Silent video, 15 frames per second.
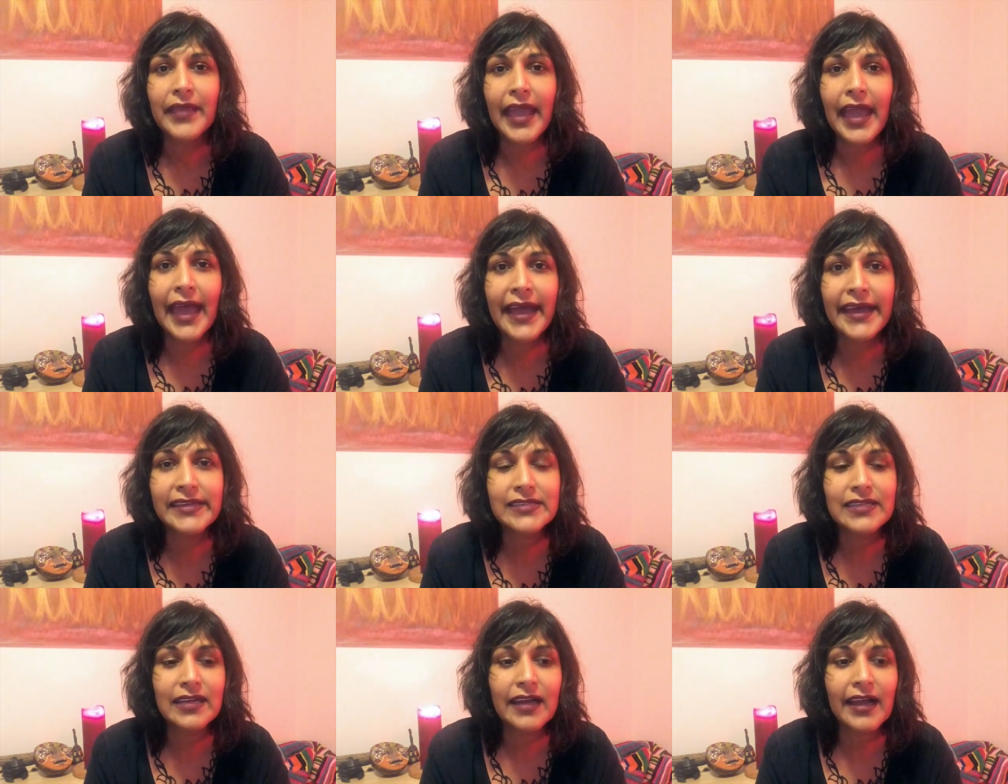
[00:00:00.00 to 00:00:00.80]

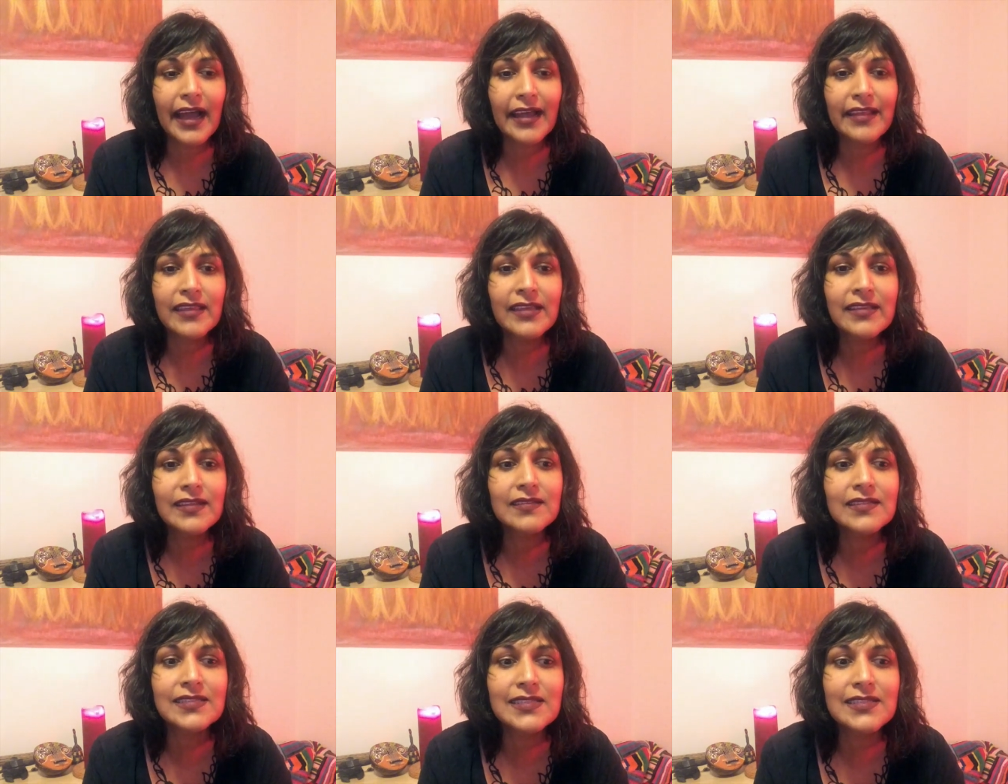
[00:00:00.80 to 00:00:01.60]
and I think
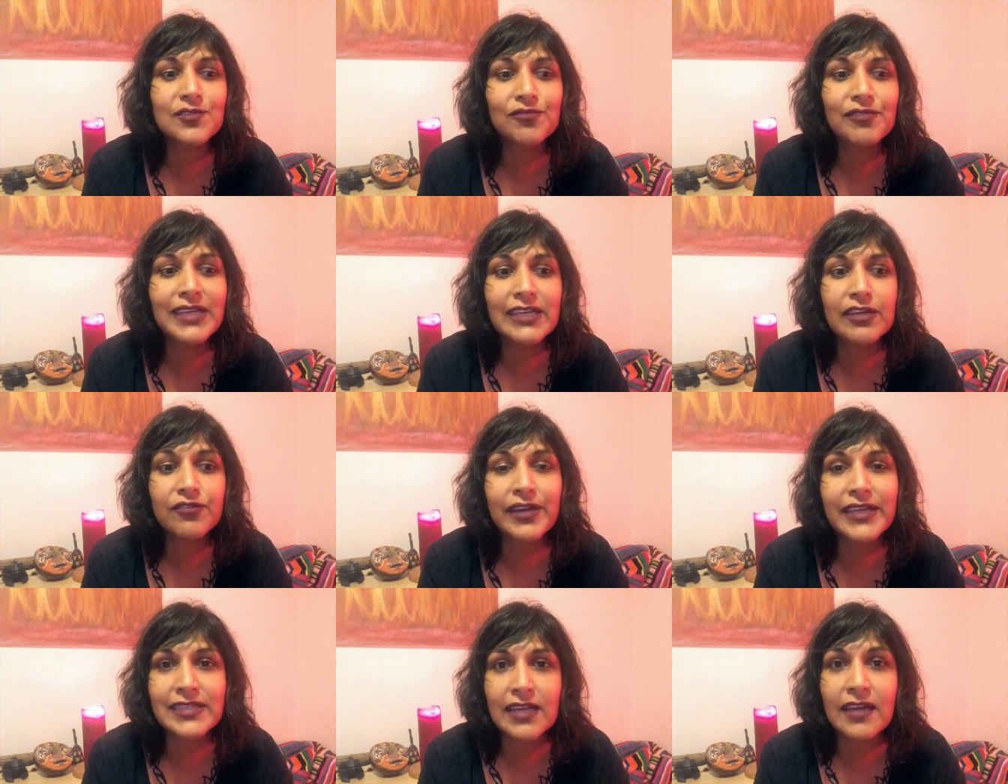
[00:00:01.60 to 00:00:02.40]
that this is a really
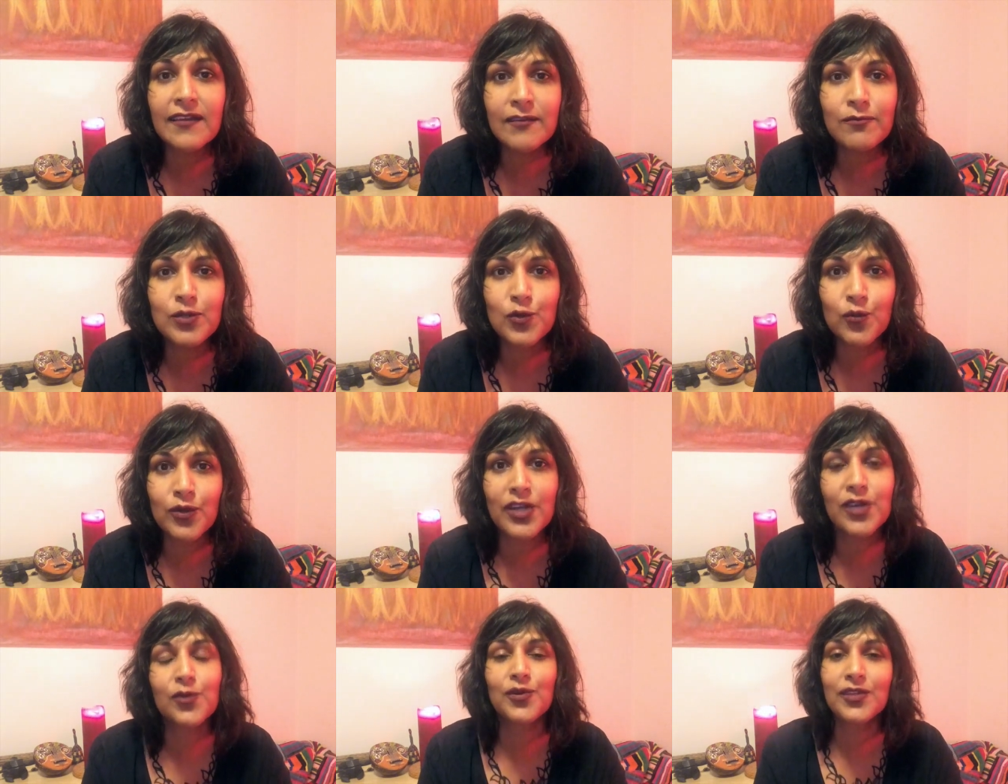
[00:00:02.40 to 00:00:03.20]
great time to
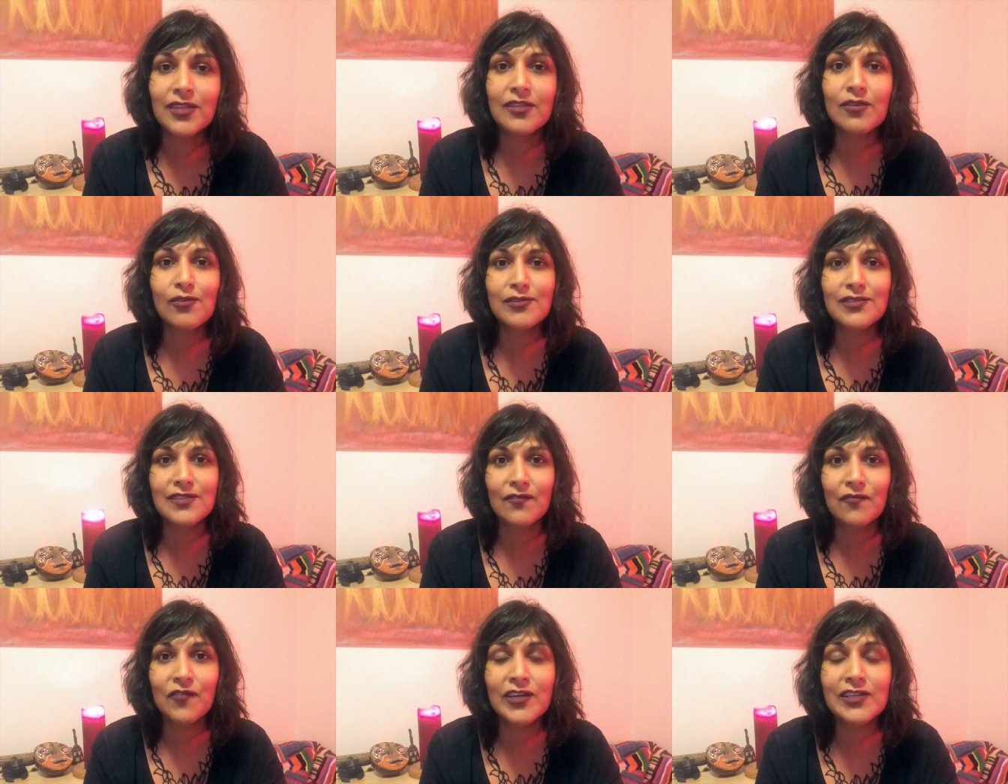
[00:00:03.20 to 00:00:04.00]
work with those
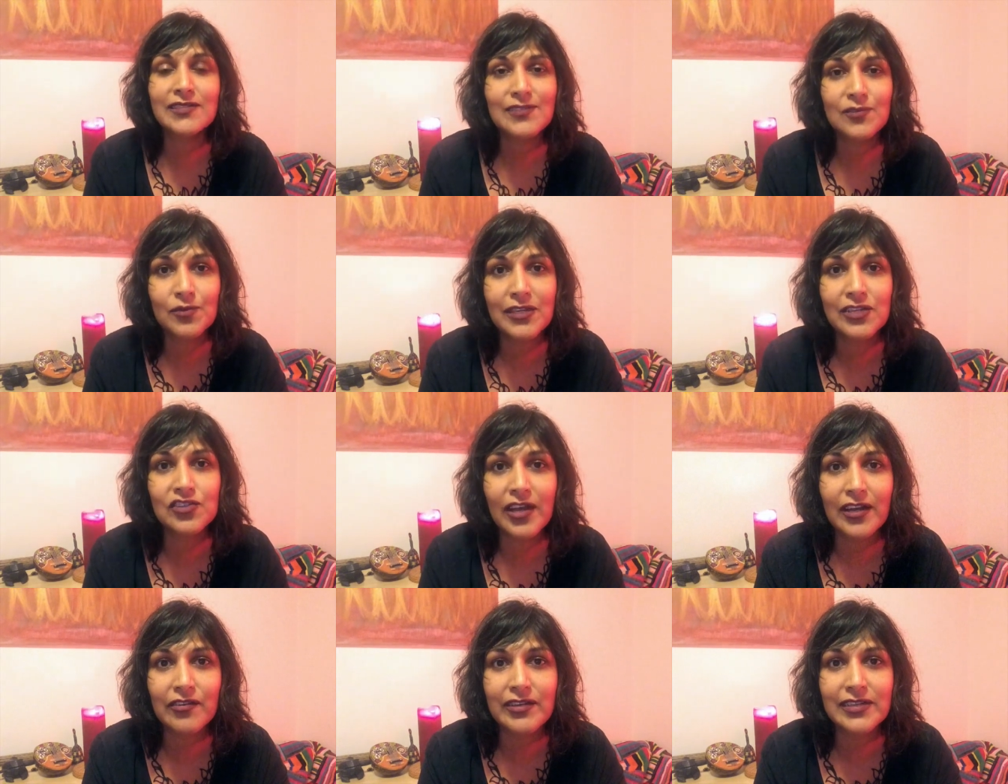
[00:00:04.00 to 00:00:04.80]
first three
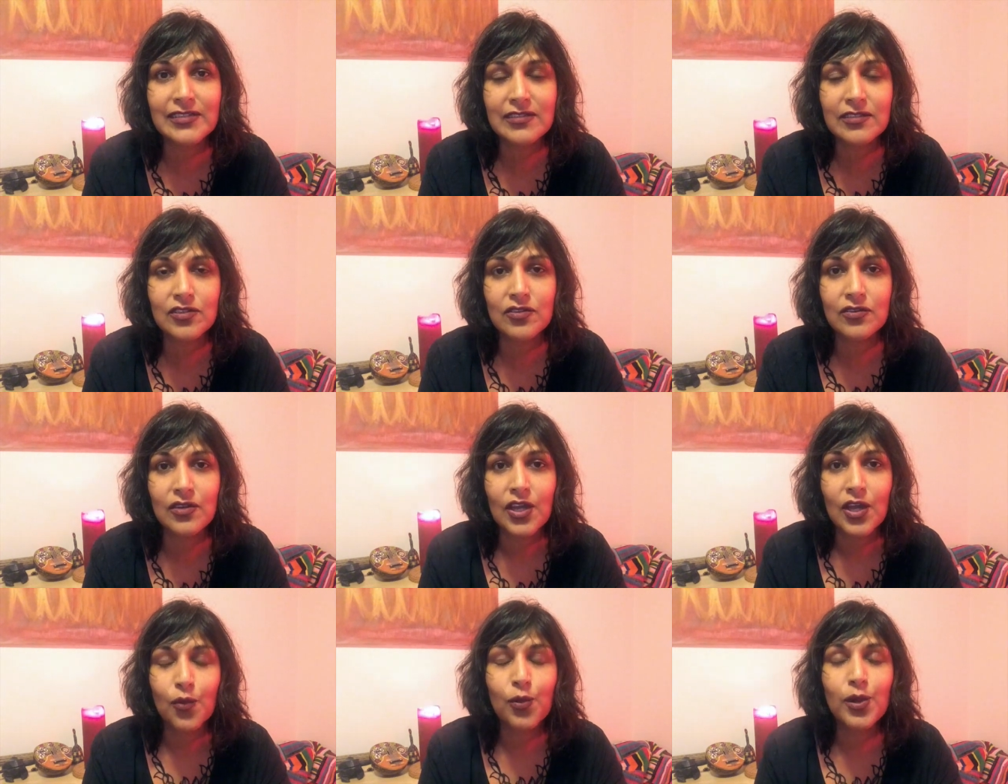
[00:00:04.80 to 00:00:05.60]
chakras, to
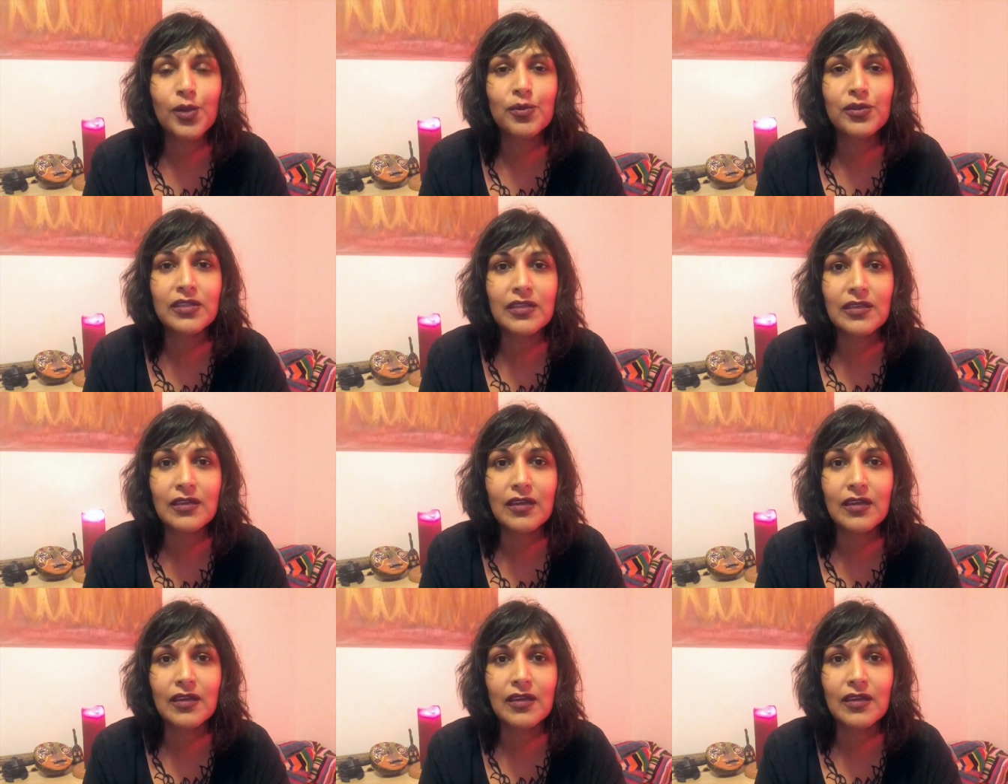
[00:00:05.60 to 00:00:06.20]
work with the